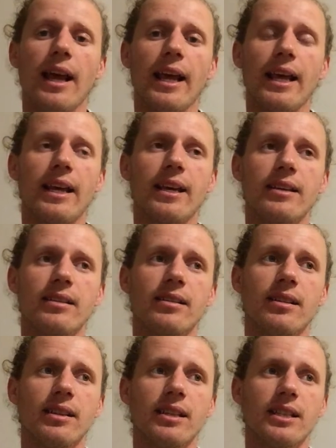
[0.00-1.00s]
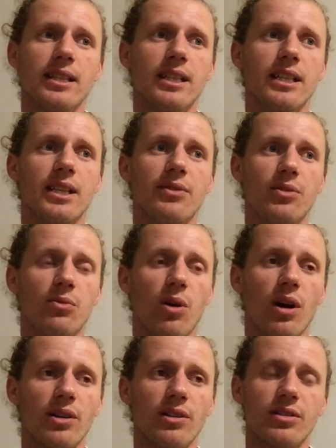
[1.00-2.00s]
And if the
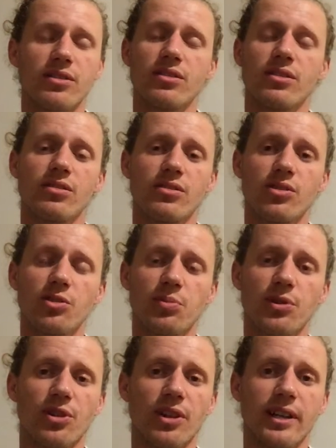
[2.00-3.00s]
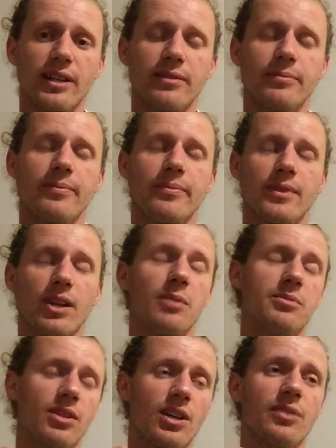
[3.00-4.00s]
water's super green,
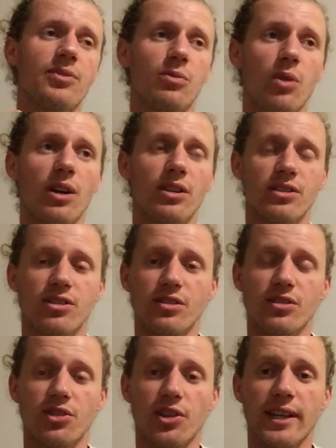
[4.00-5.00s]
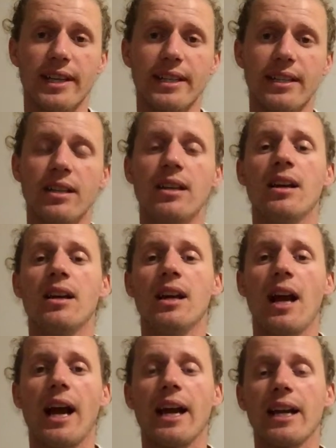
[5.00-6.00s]
I'm sorry, if the water is just green,
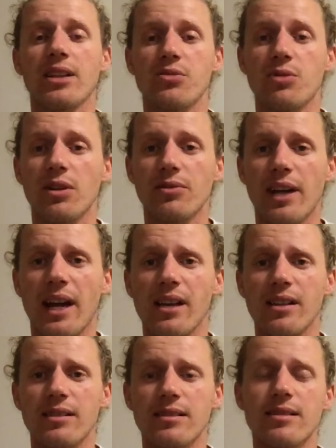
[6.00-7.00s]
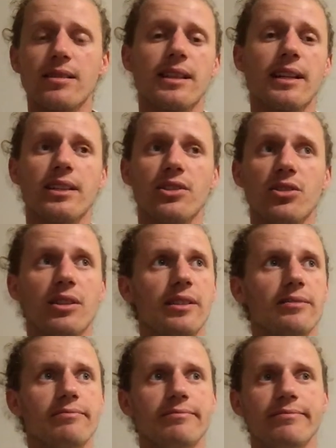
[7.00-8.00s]
I add 12 gallons, and you
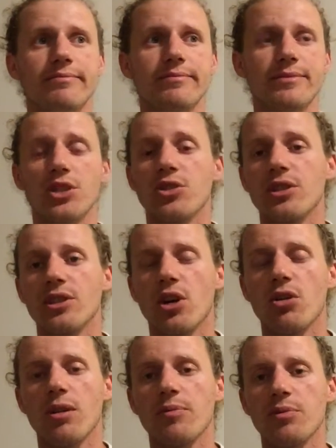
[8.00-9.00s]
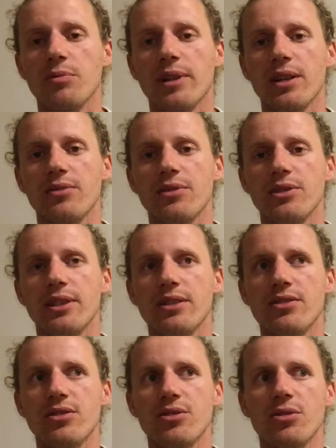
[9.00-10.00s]
can go up from there if you
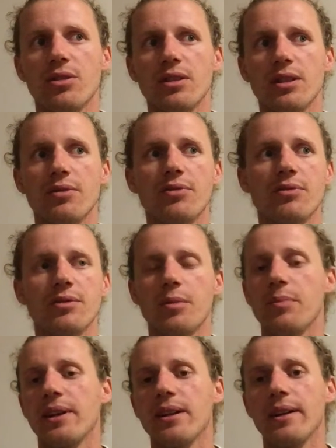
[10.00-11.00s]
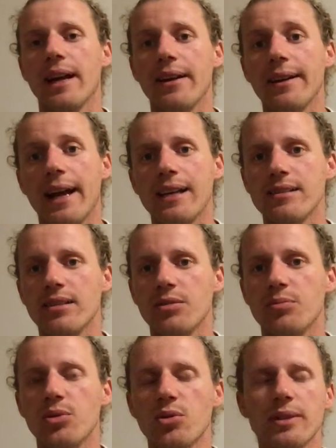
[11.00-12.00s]
need to, if depending on how nasty
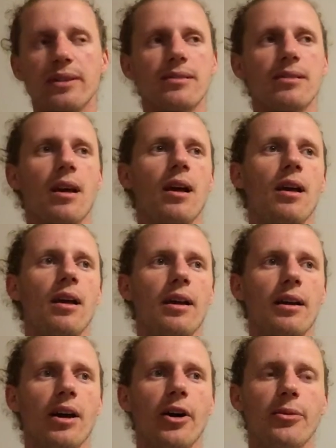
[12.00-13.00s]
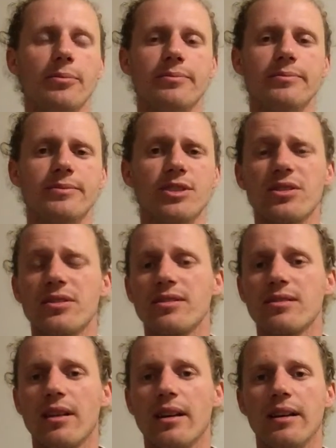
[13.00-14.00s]
the pool is. Um,
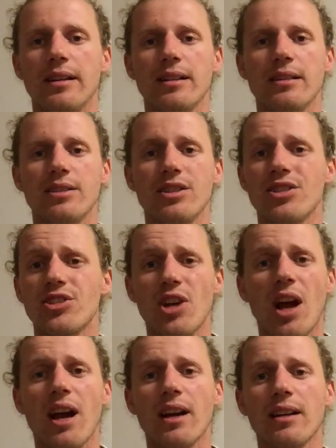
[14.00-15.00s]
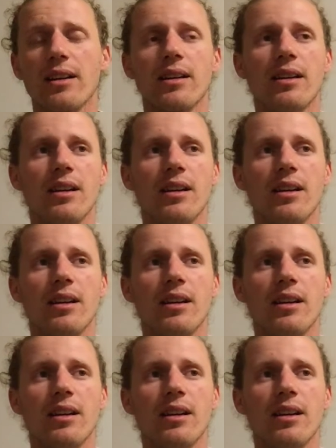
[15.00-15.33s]
just just shock